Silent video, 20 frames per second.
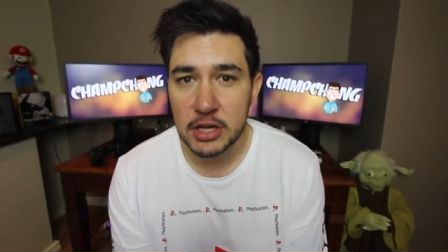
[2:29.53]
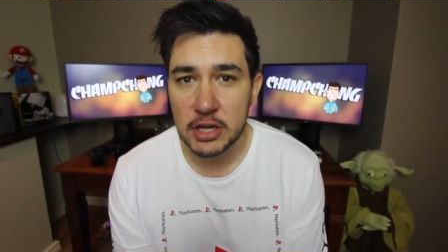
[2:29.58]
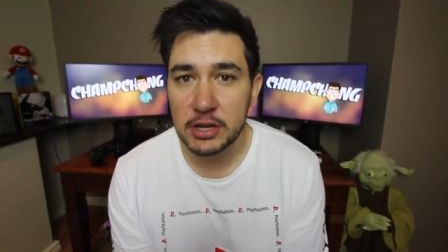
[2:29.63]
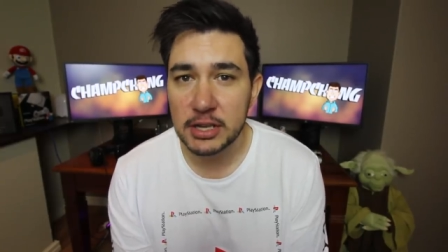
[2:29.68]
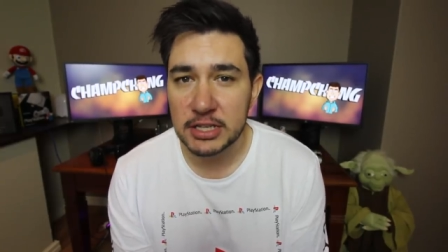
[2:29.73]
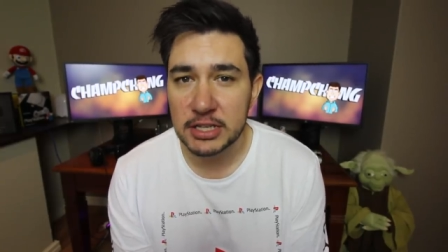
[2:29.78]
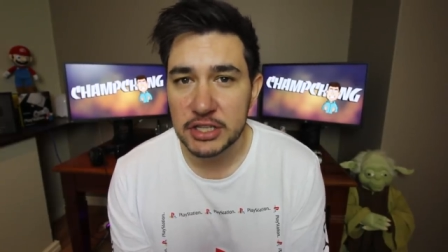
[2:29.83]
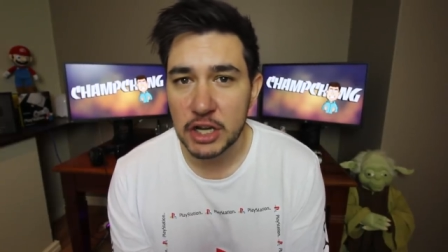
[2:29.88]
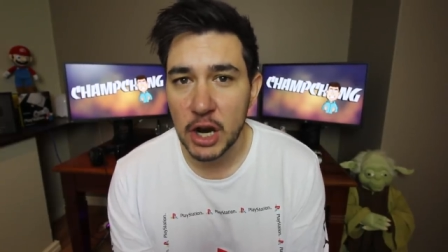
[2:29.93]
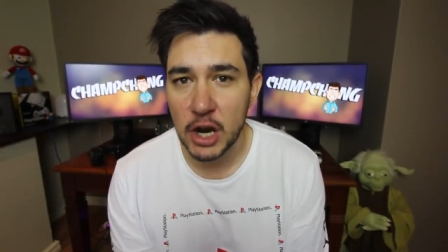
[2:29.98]
don't
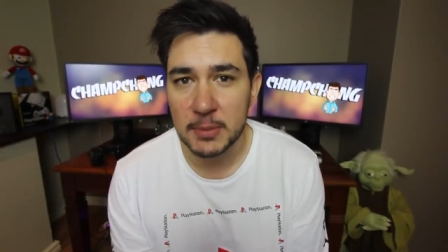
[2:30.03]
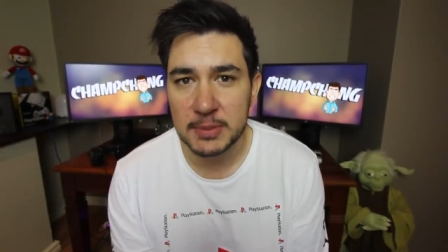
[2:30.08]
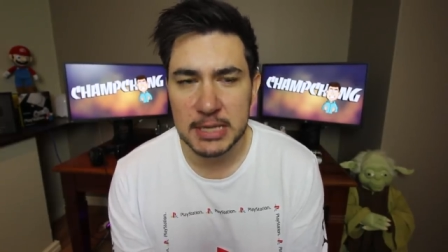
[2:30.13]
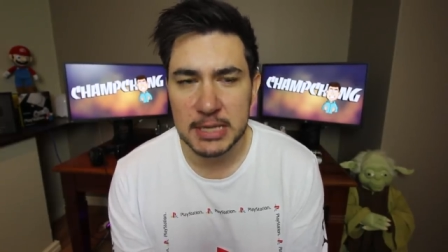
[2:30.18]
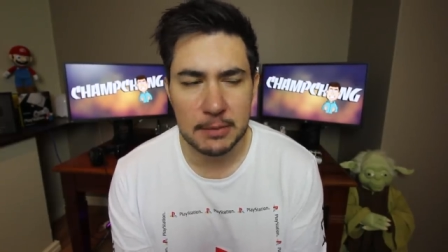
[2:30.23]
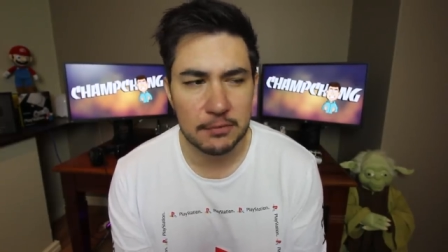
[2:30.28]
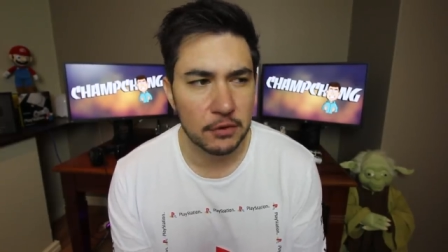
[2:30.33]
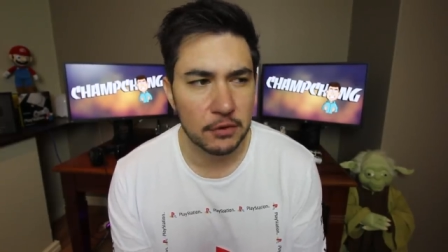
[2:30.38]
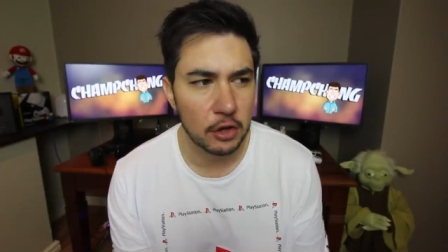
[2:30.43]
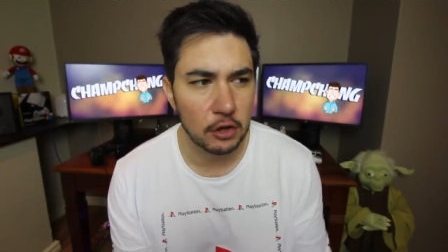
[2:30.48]
get your hopes
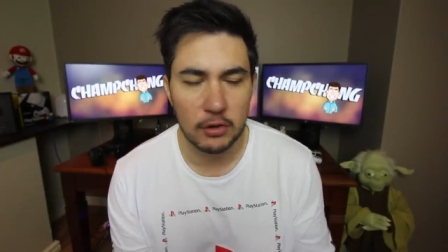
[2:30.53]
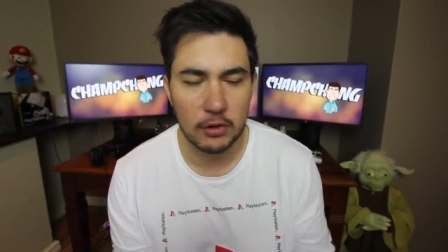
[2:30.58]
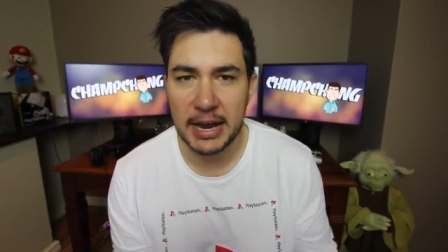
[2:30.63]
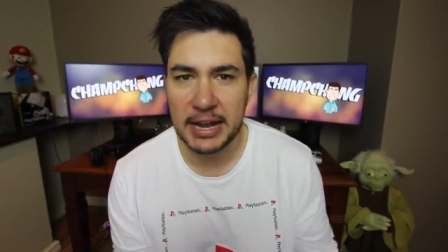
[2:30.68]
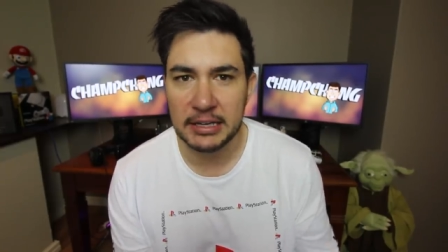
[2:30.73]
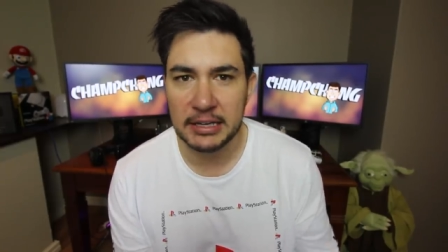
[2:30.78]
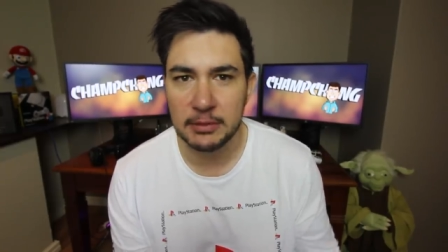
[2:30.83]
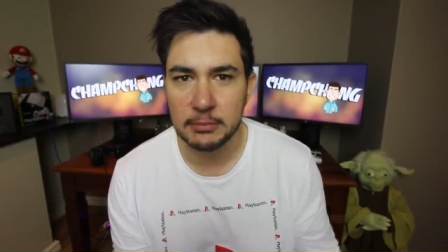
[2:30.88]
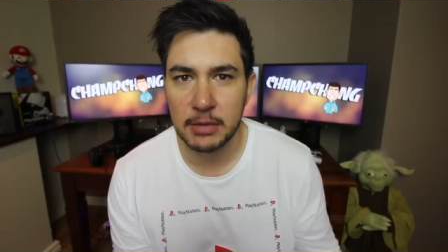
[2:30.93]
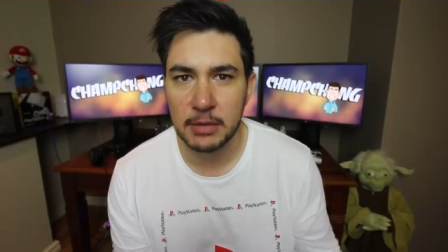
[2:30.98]
up for a
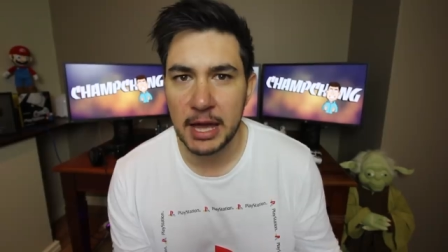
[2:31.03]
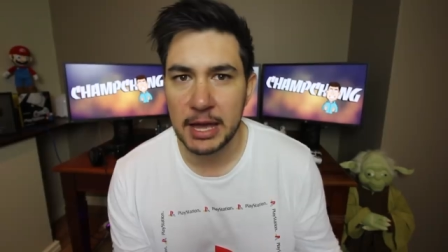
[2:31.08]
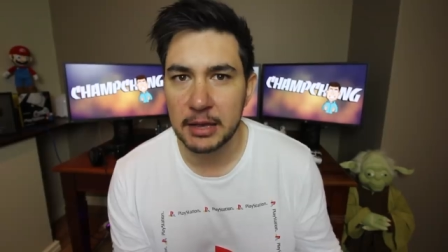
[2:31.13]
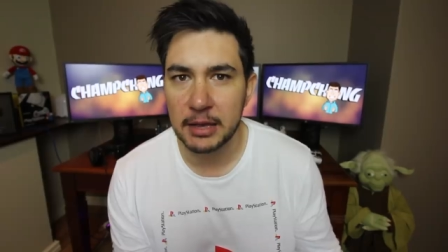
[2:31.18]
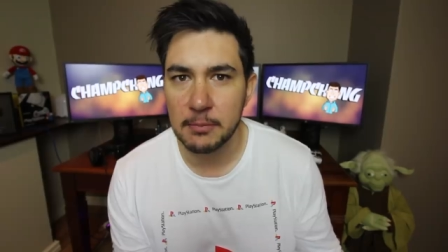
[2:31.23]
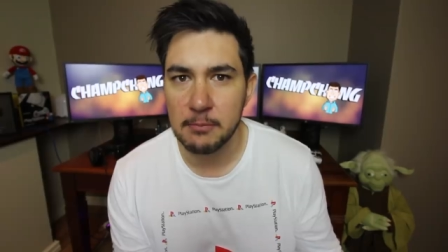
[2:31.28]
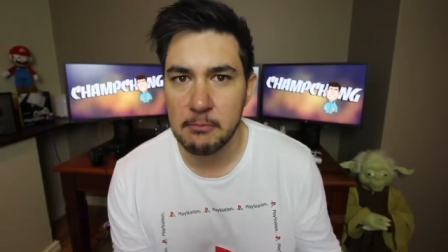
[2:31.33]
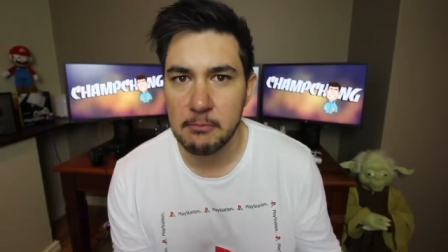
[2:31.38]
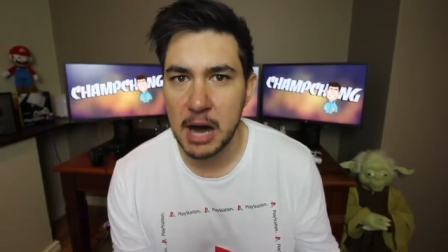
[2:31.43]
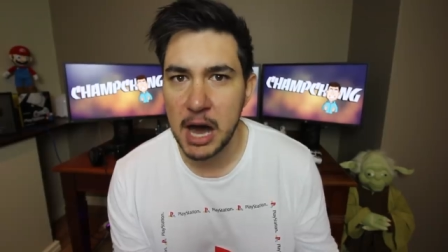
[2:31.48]
random,
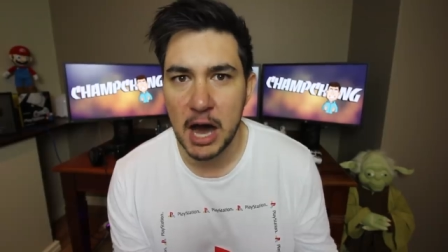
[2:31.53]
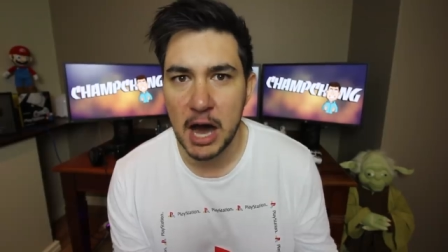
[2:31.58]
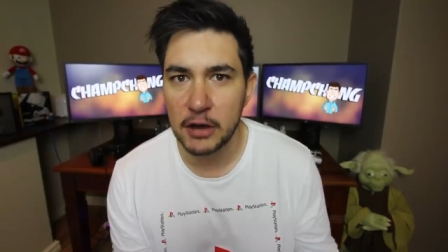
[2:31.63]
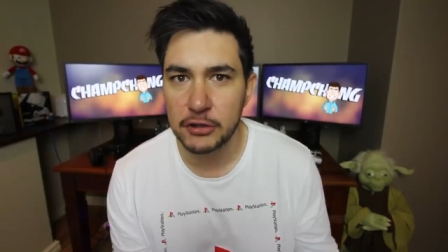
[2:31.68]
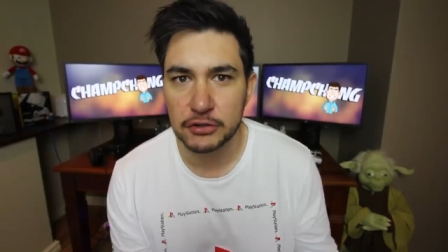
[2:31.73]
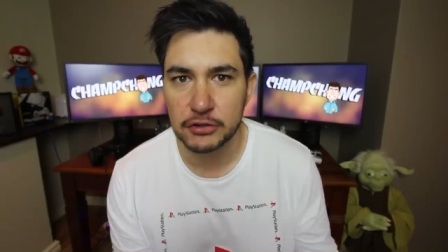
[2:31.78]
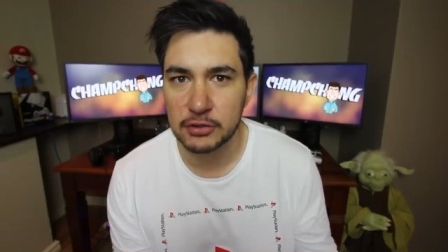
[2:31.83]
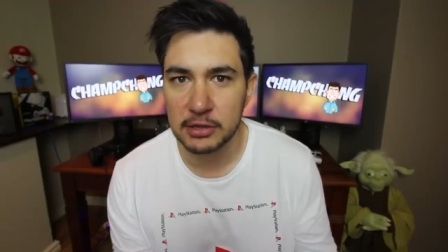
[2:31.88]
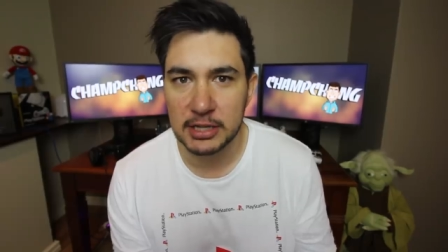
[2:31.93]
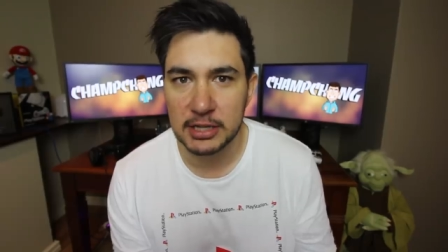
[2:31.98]
like,
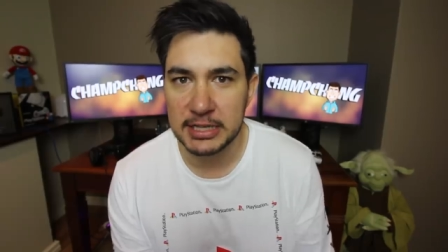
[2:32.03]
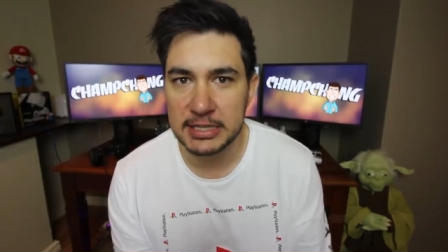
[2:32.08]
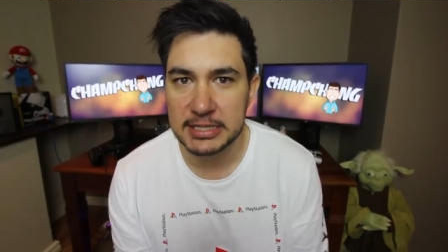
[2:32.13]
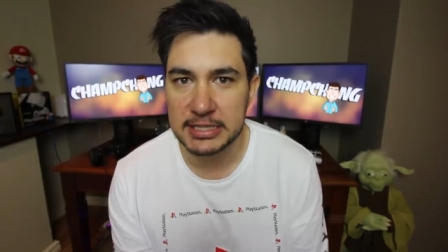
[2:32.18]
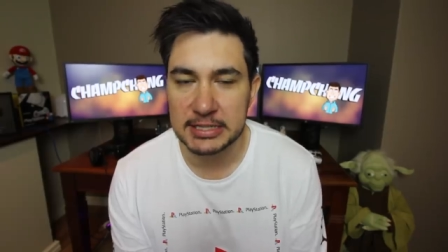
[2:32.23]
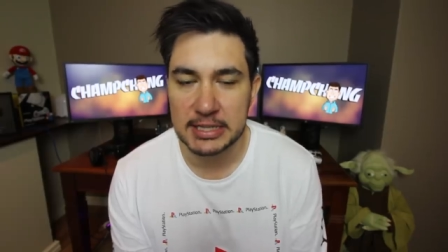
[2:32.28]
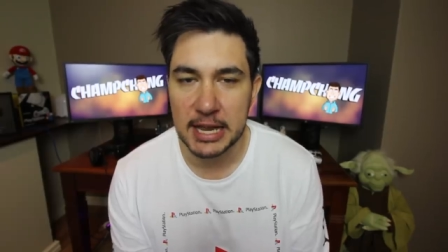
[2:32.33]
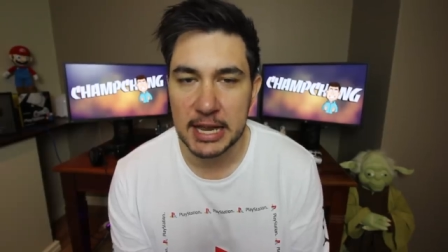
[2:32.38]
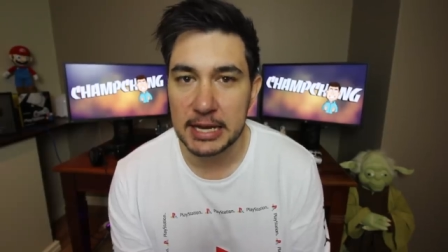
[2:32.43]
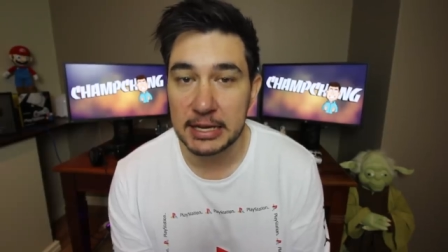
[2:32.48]
March release
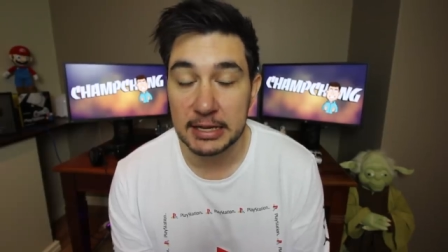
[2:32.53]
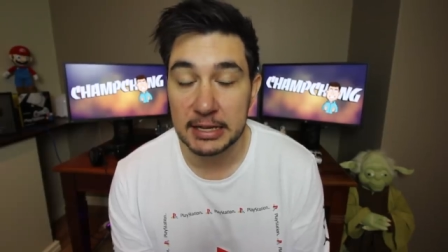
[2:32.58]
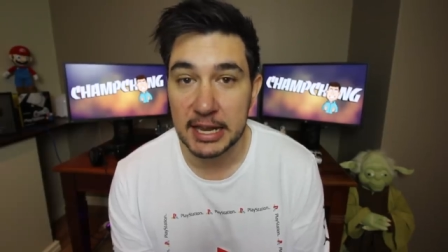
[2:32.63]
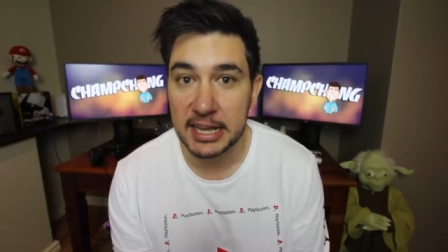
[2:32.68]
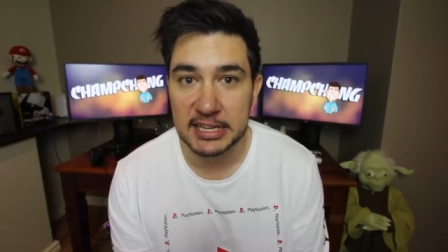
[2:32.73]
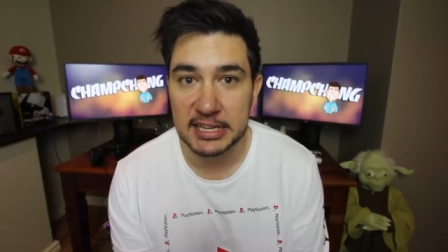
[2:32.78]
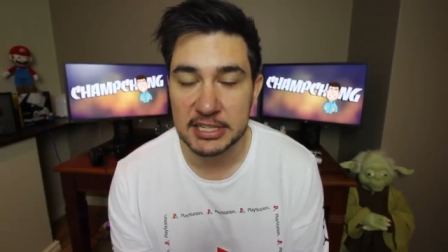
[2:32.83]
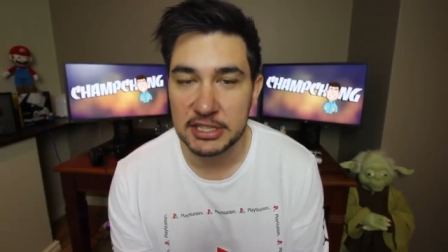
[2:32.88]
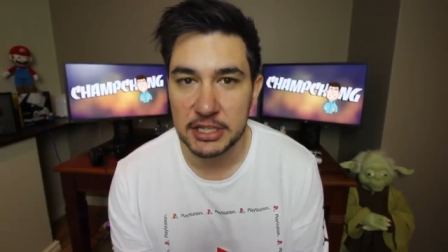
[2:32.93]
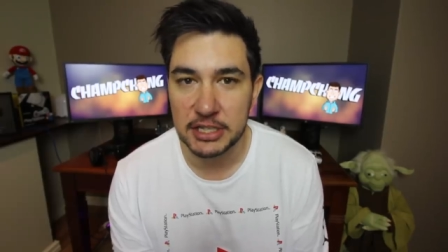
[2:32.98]
date
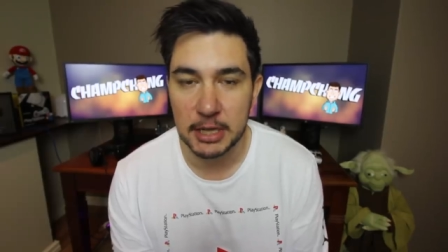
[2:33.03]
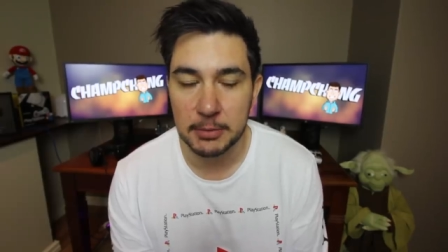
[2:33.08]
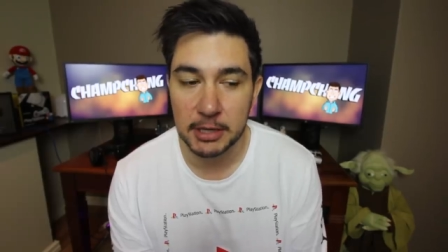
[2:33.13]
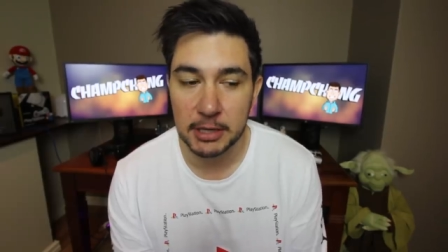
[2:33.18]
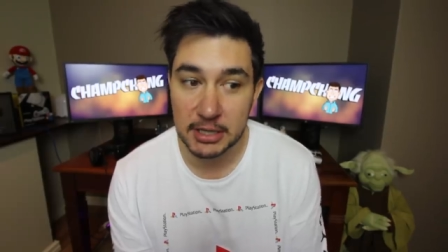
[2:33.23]
next year,